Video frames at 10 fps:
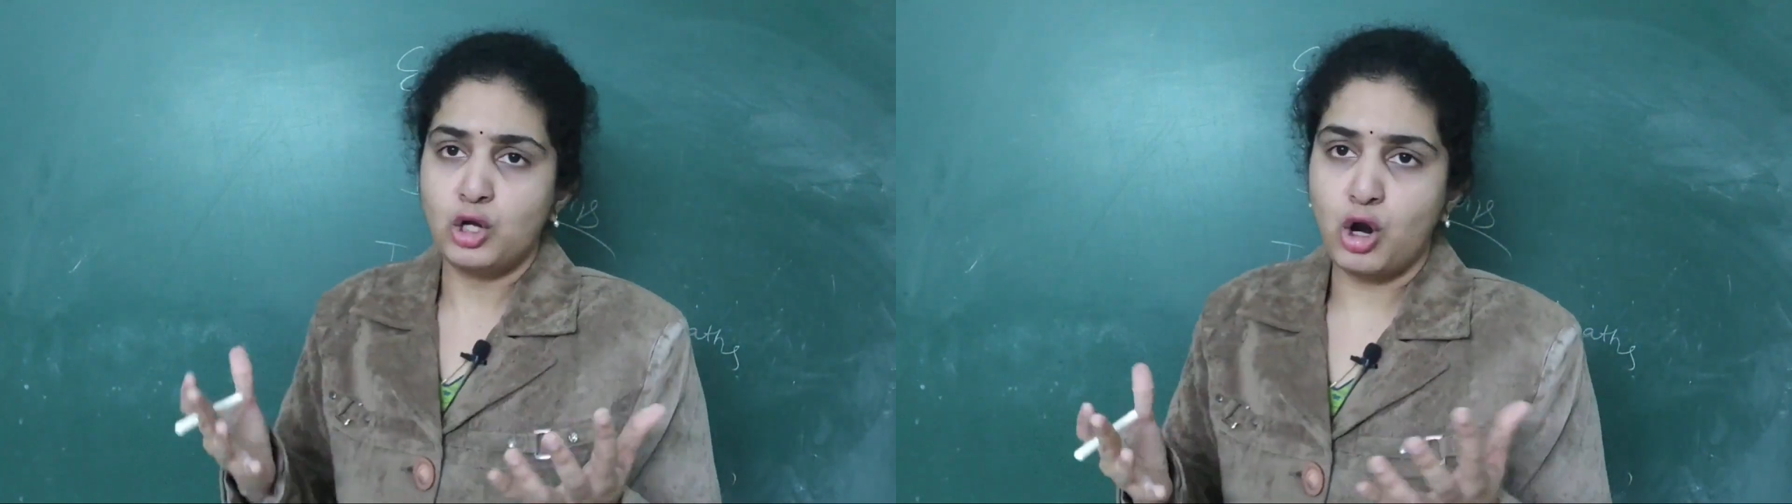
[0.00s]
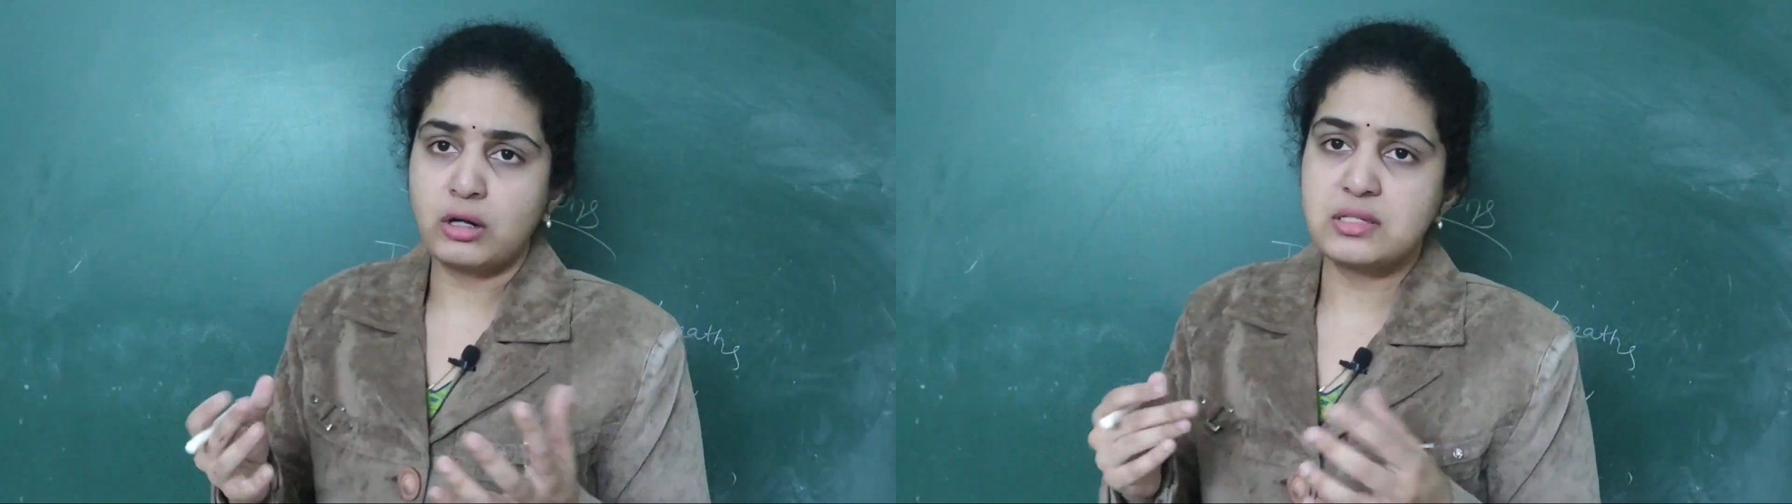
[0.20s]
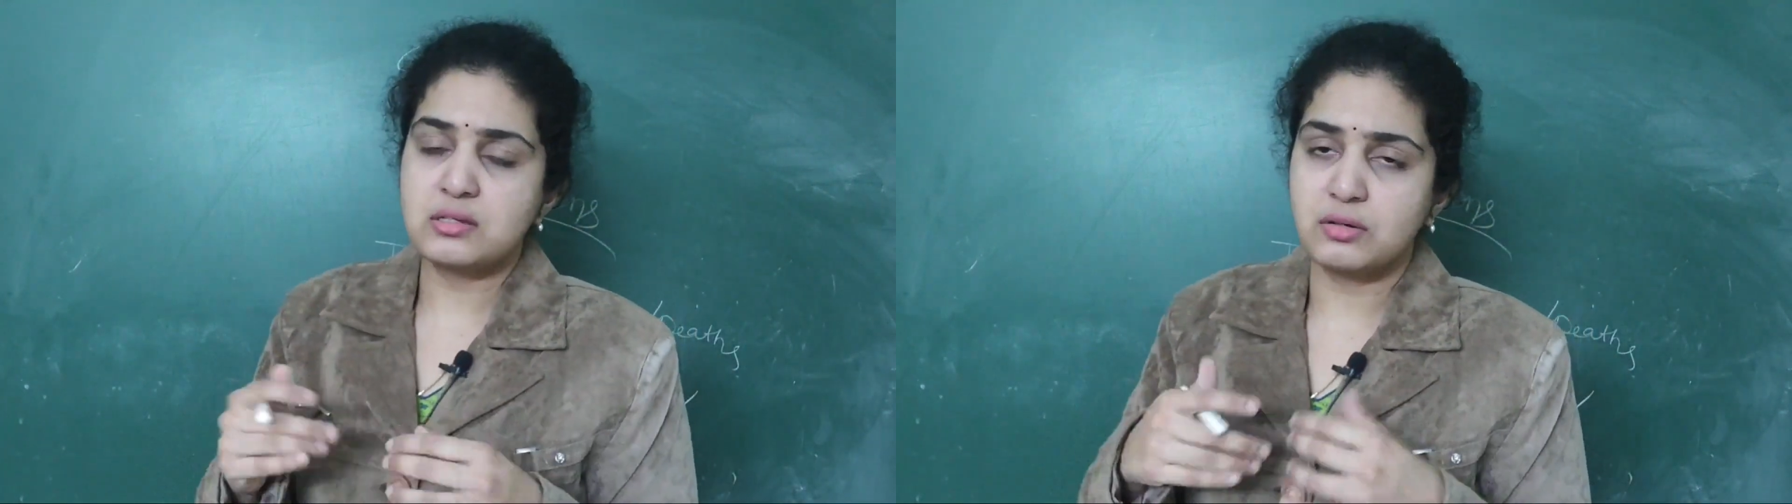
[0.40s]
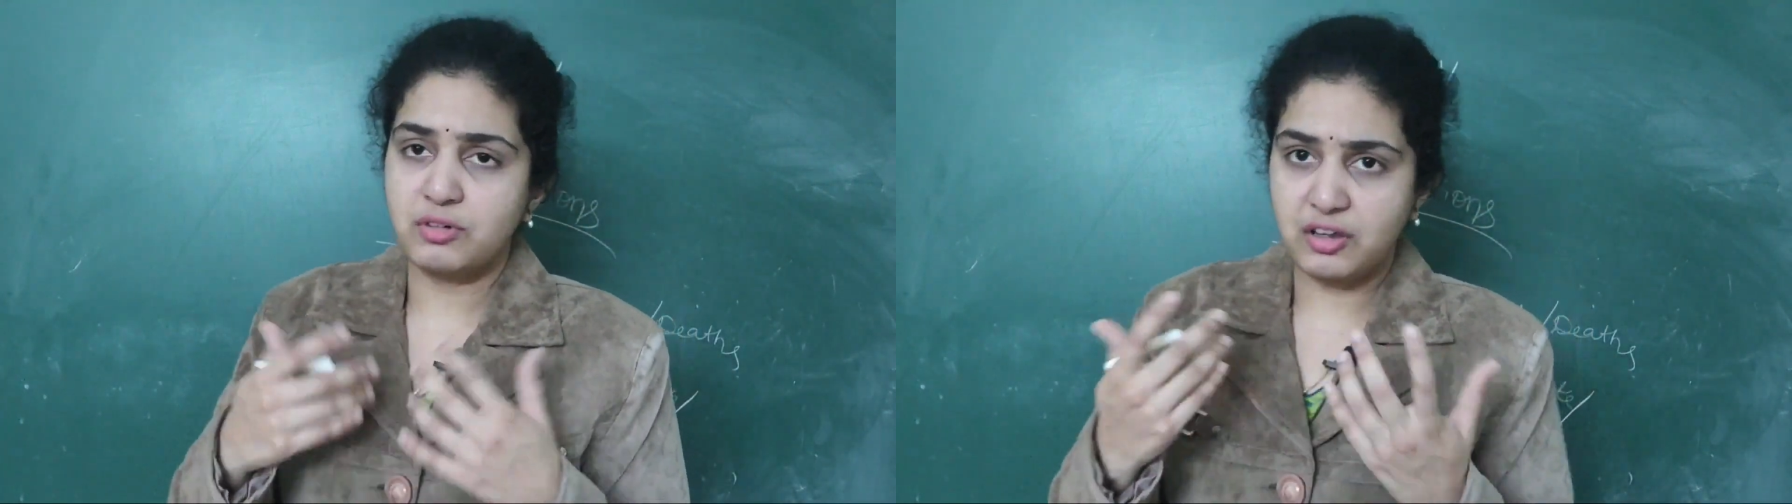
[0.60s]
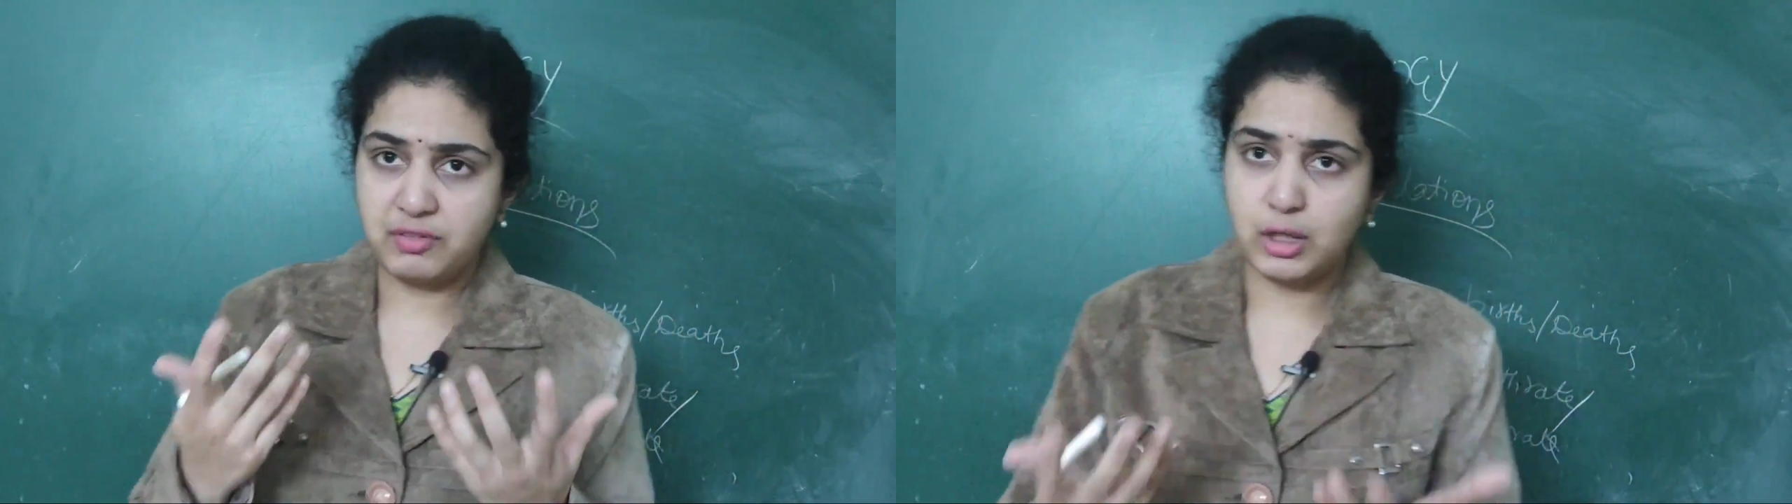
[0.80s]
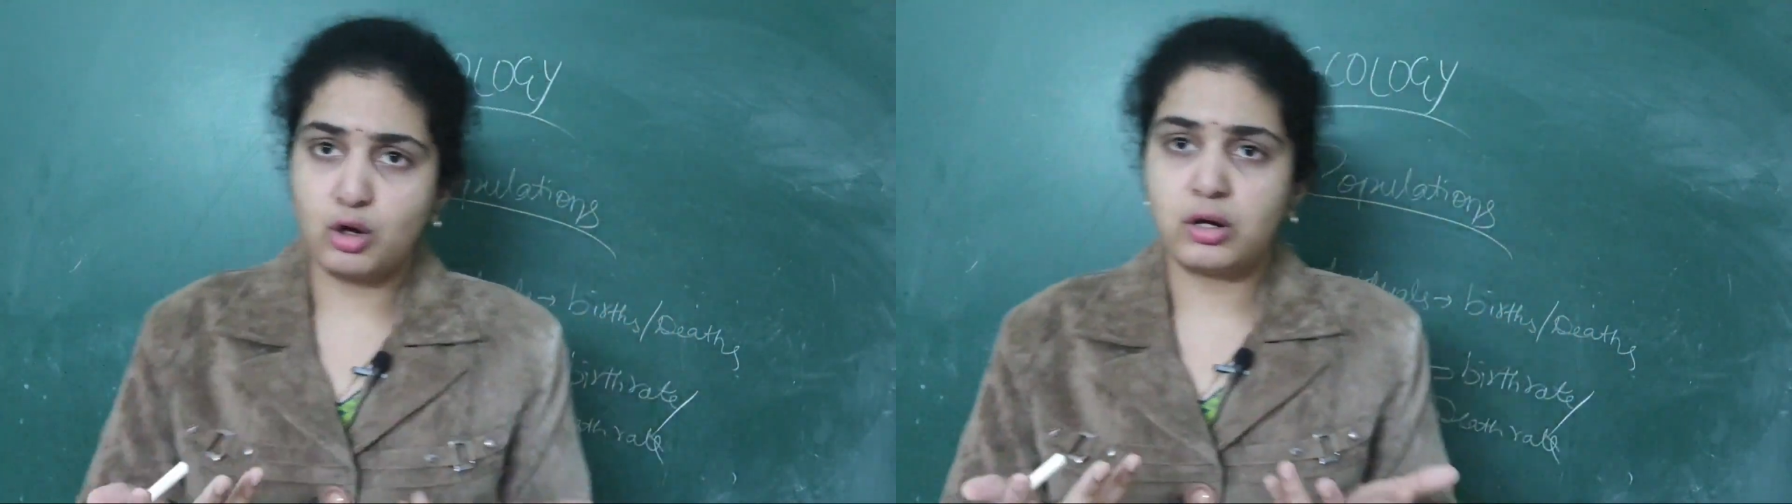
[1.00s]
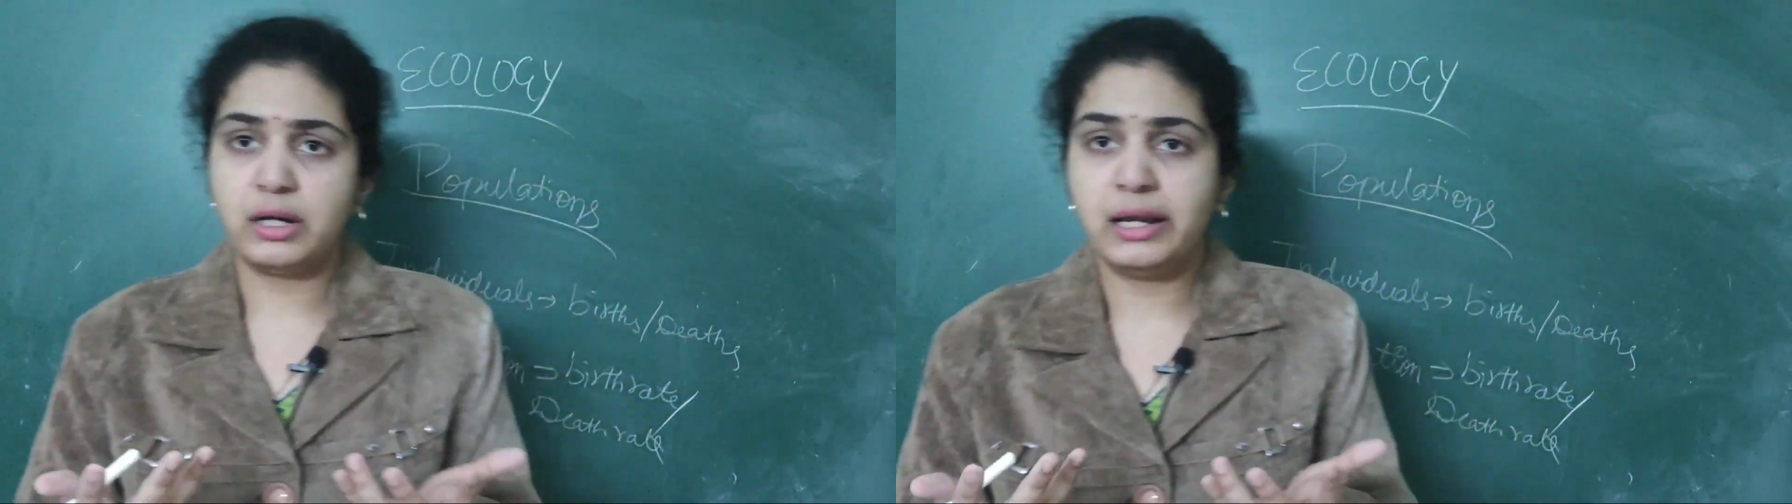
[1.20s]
not surviving or